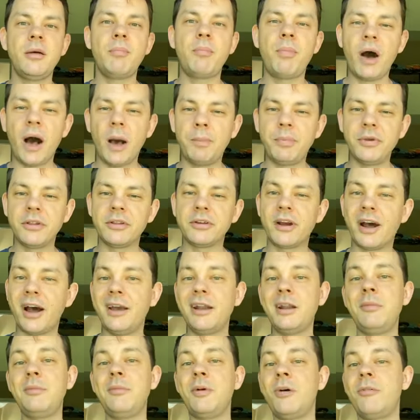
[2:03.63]
popular
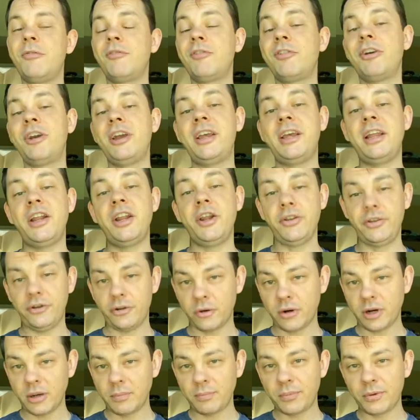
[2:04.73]
item over in
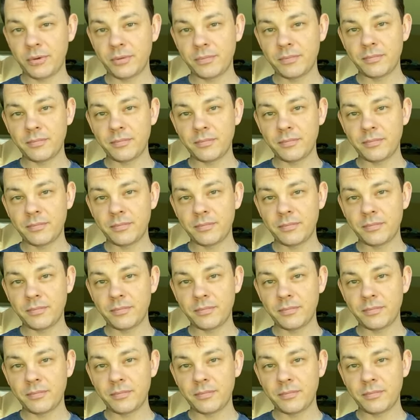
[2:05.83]
Europe.